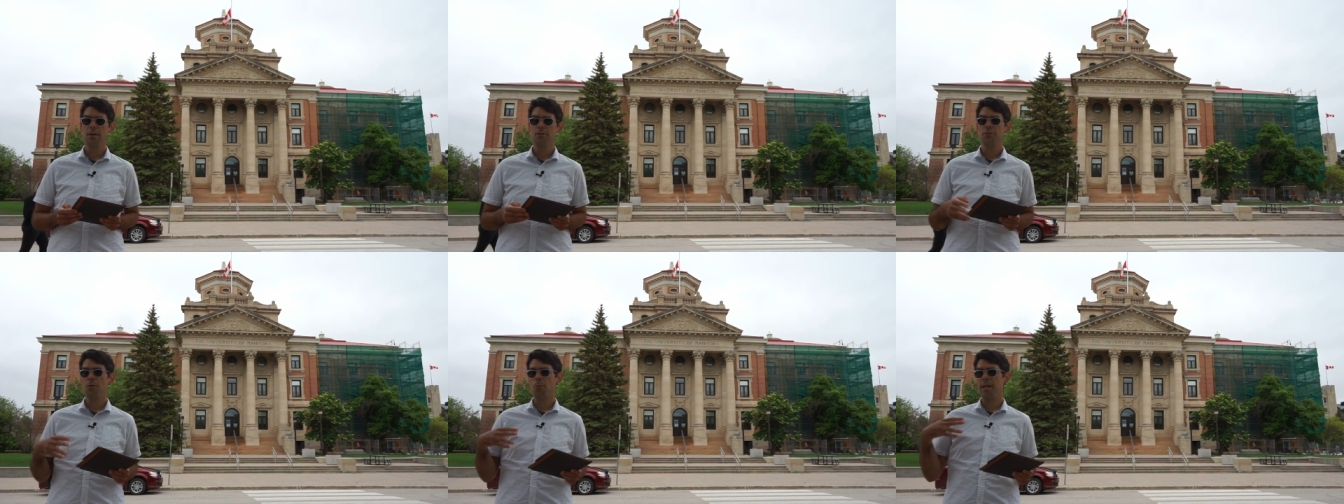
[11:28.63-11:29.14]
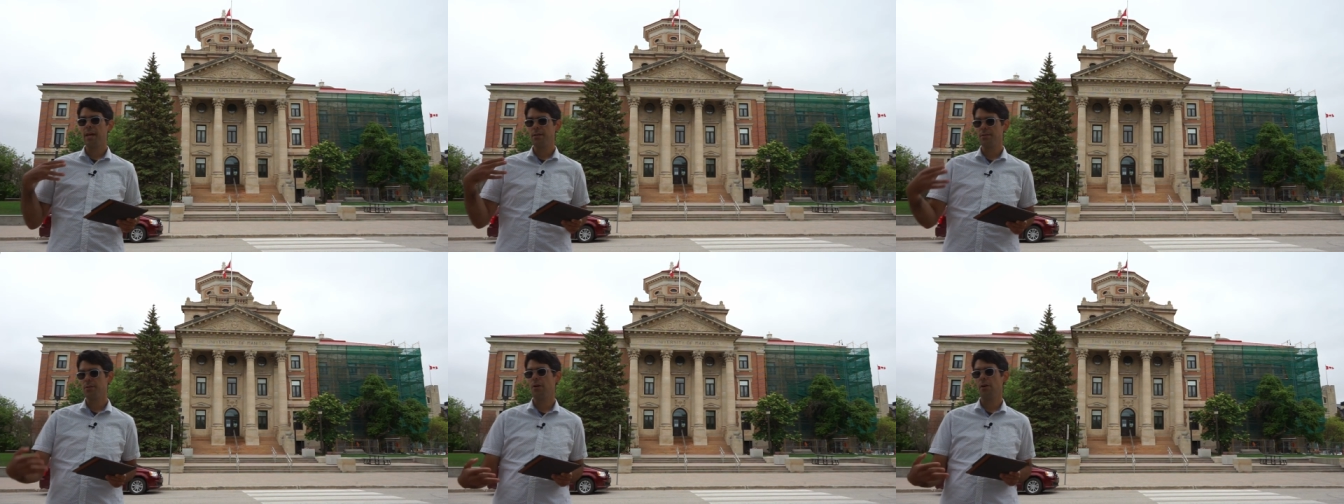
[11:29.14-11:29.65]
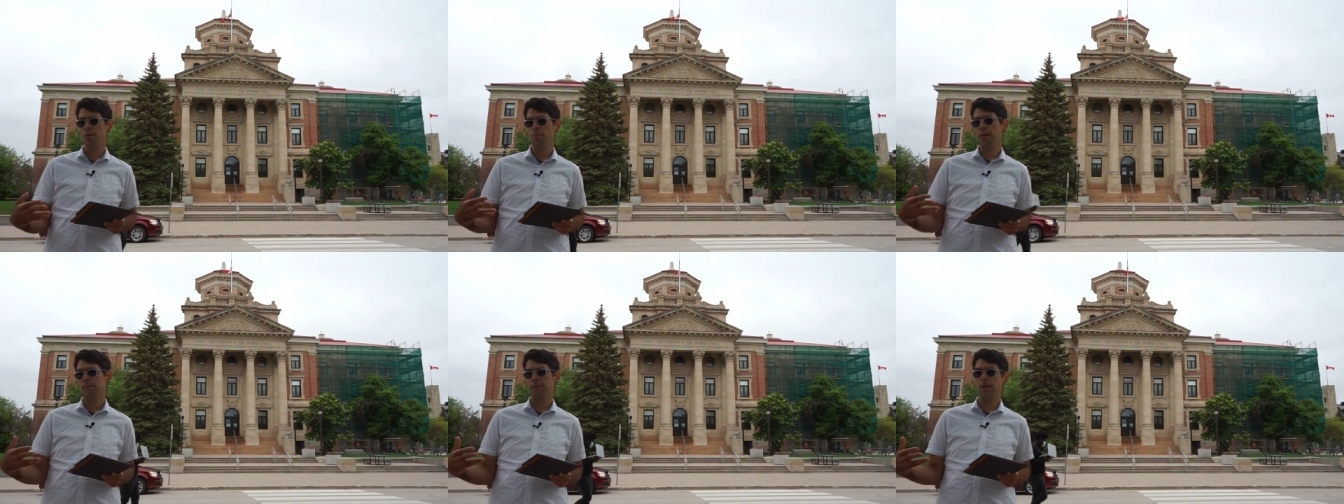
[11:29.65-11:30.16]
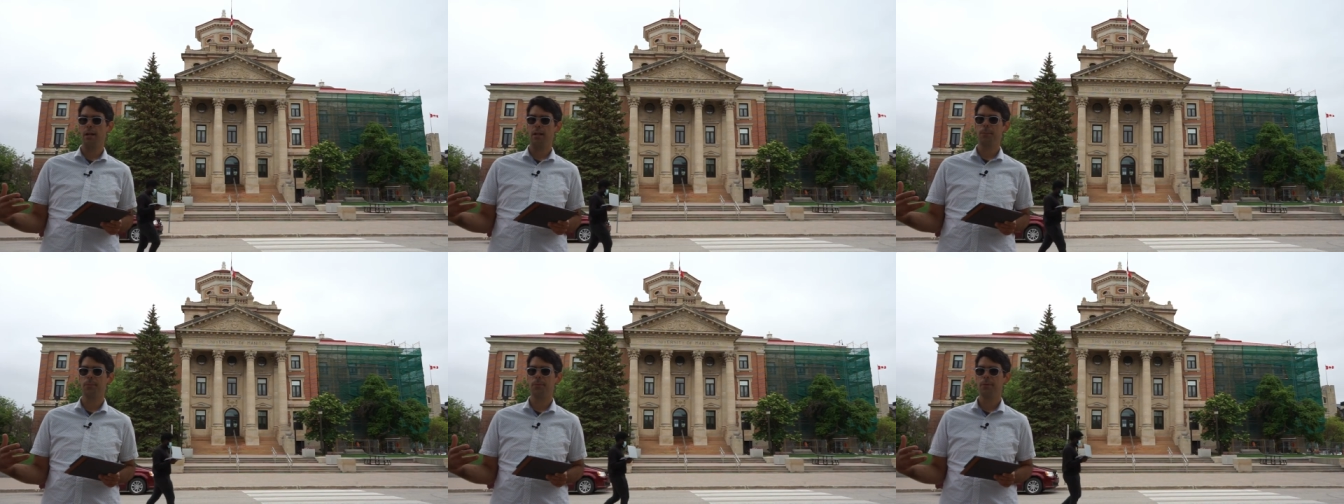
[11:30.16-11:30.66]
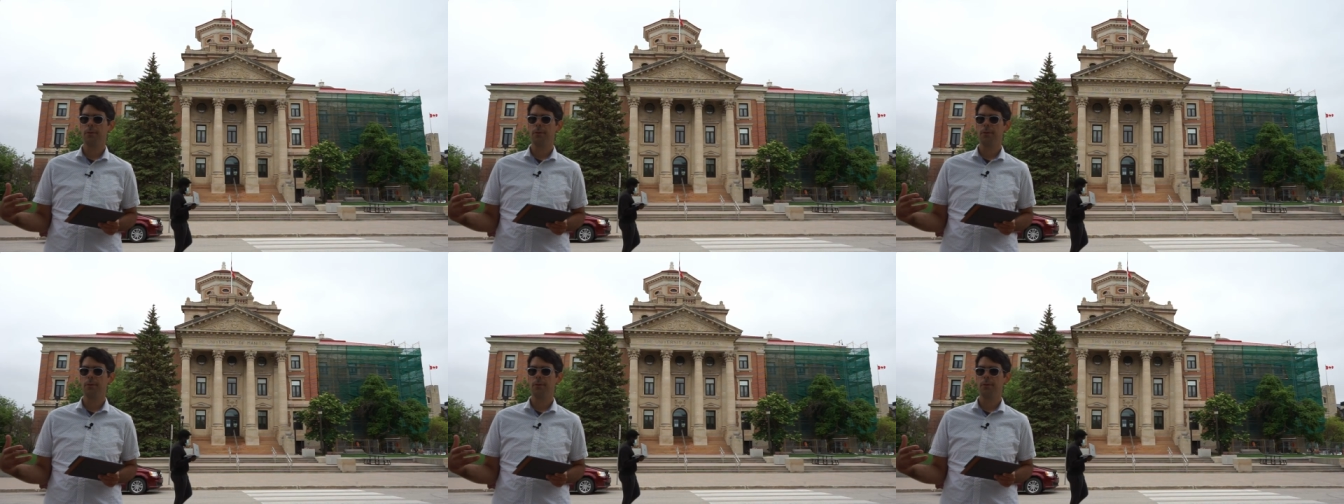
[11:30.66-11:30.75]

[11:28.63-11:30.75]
So we asked the hardware for help.